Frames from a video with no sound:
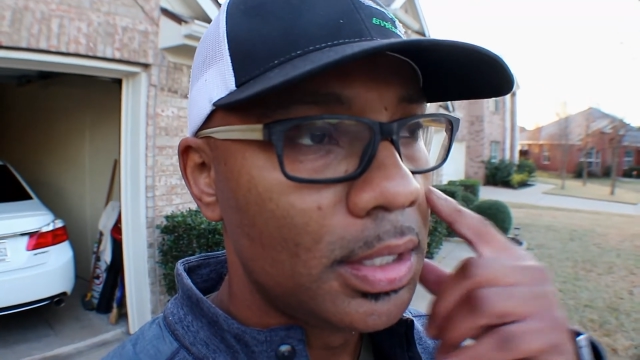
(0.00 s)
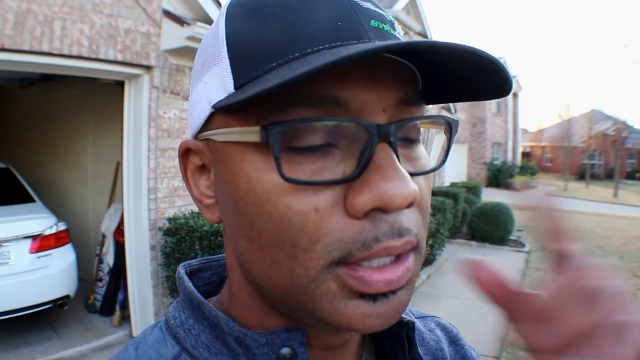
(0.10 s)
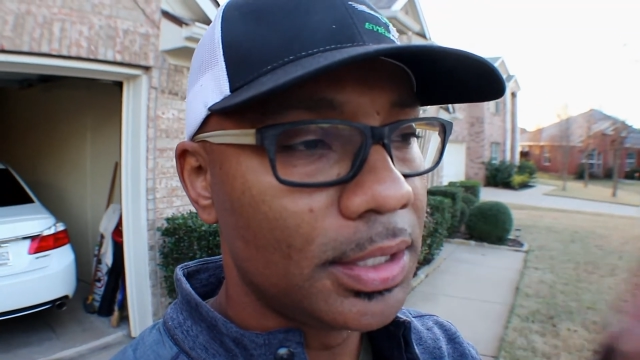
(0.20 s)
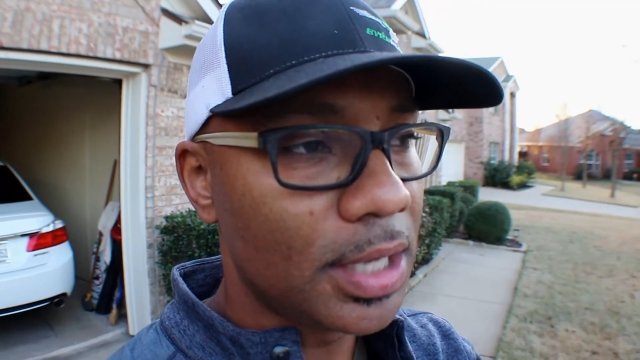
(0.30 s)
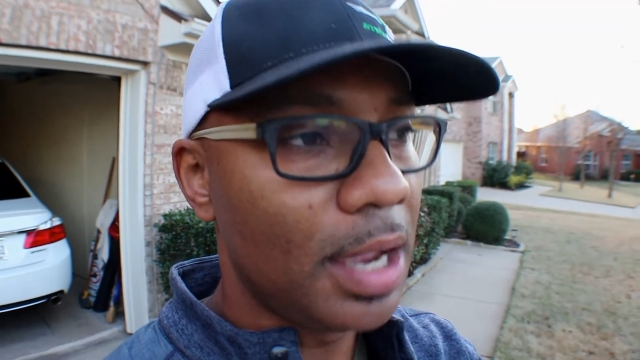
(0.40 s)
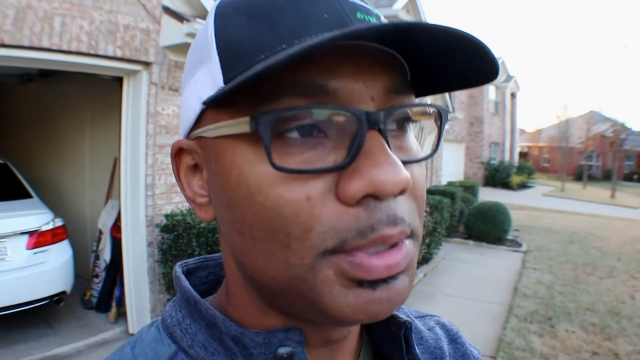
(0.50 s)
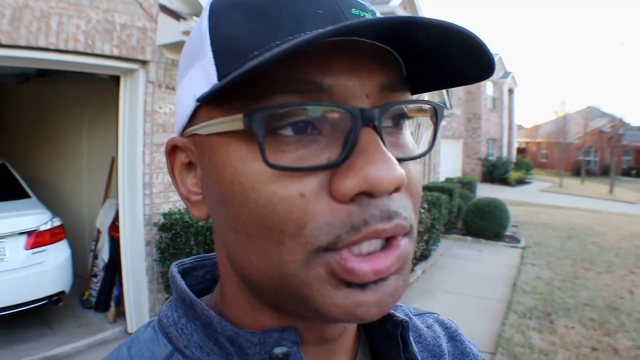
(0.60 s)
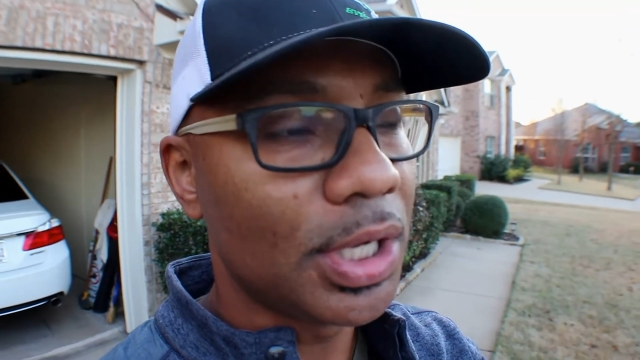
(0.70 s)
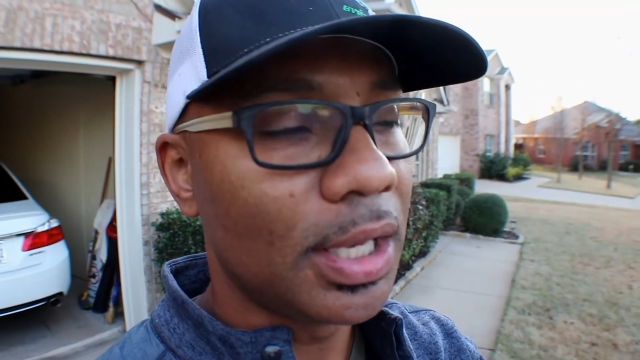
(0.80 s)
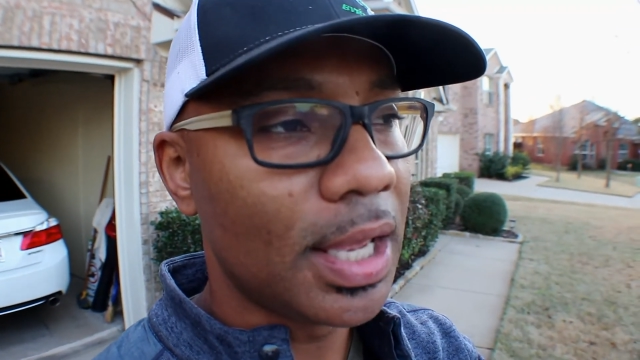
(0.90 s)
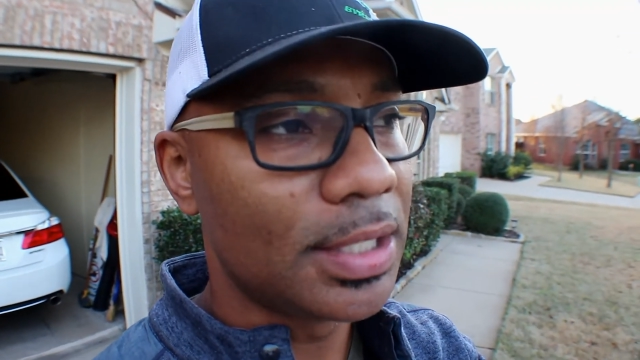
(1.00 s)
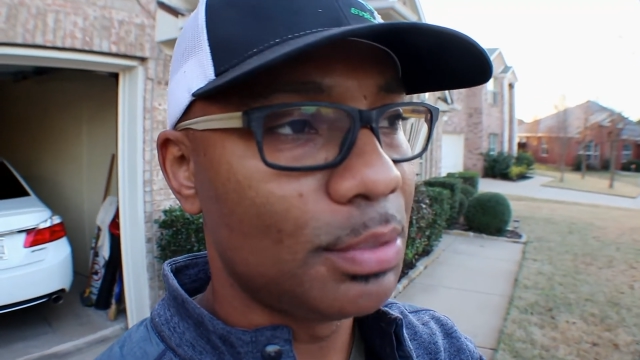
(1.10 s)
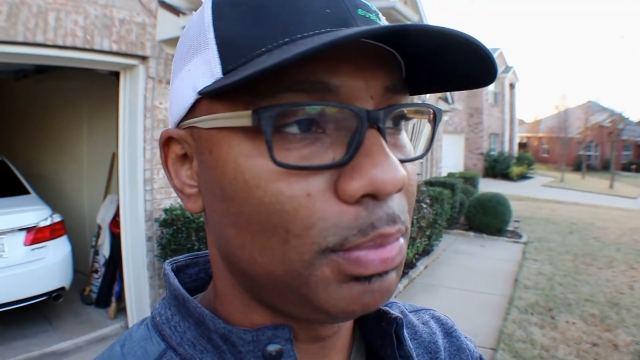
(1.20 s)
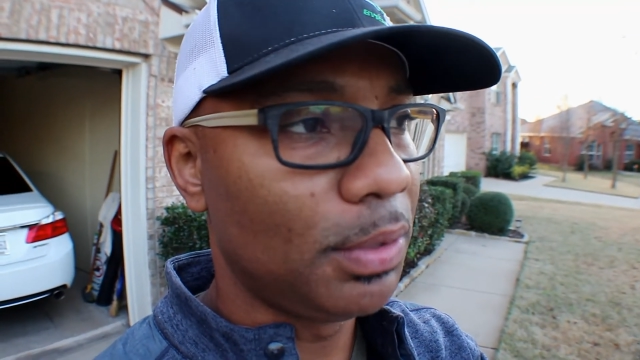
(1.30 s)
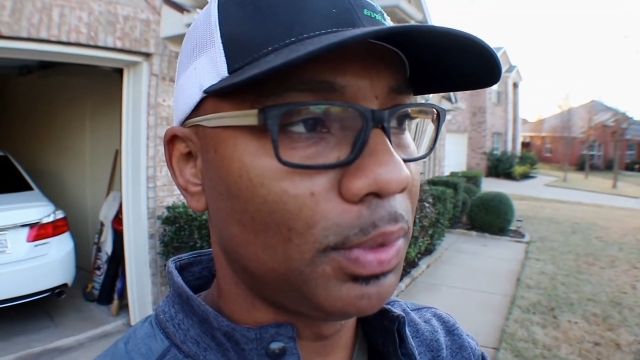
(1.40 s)
the timing chain
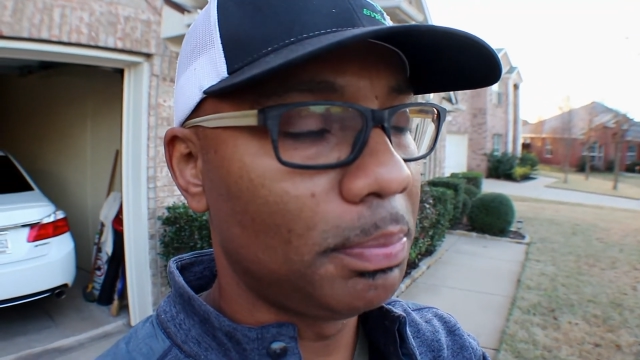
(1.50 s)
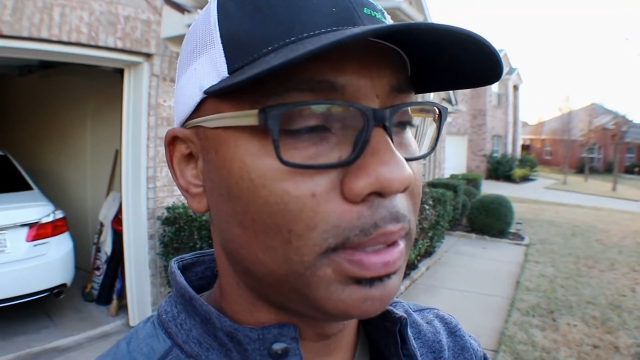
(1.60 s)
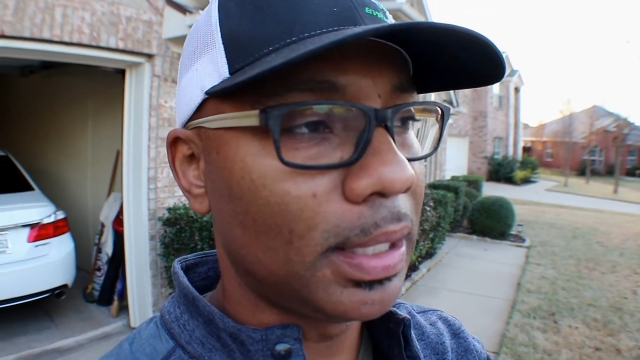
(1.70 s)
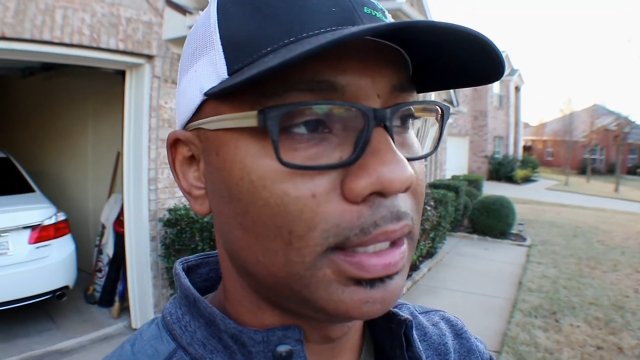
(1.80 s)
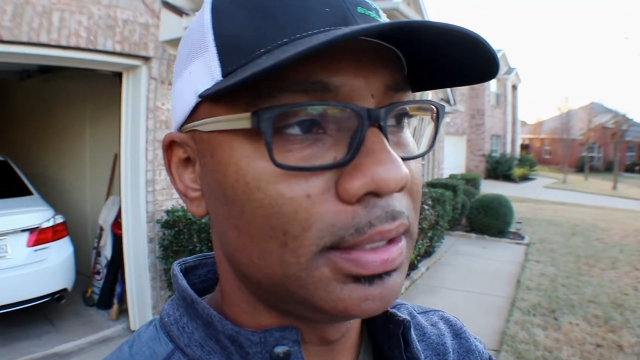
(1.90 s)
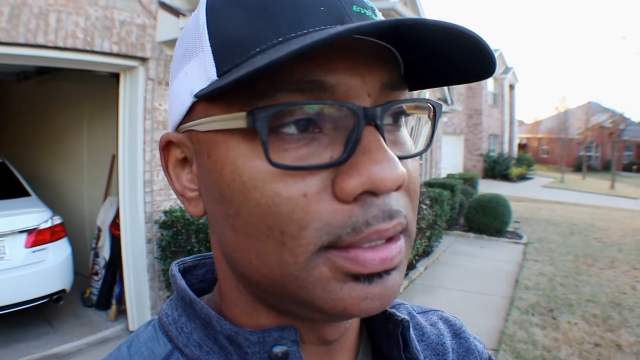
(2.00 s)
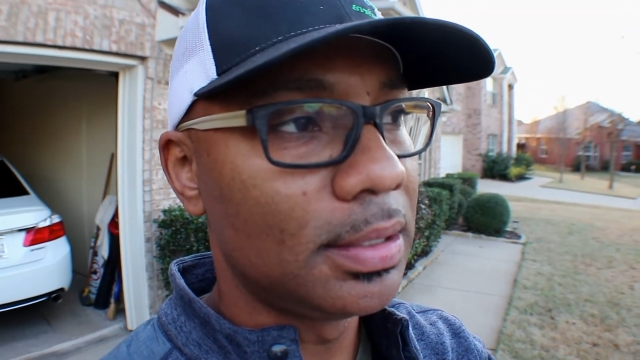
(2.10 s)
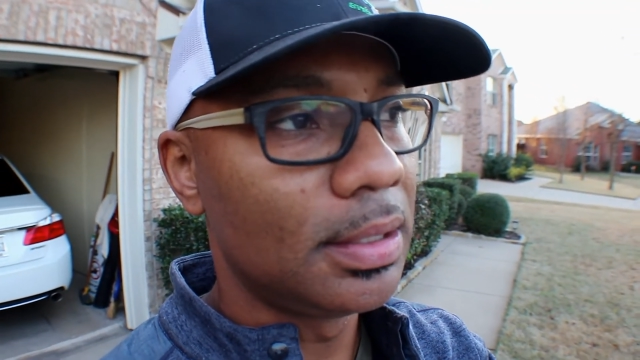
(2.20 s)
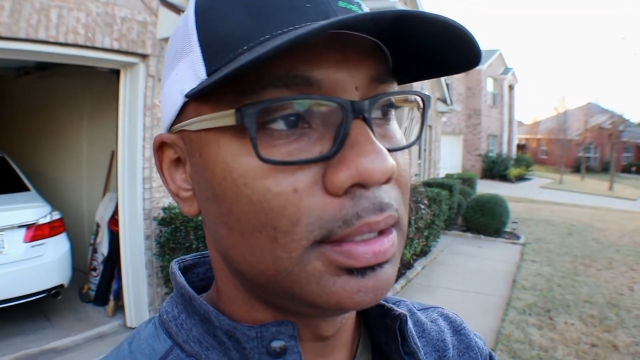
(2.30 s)
hasn't been replaced.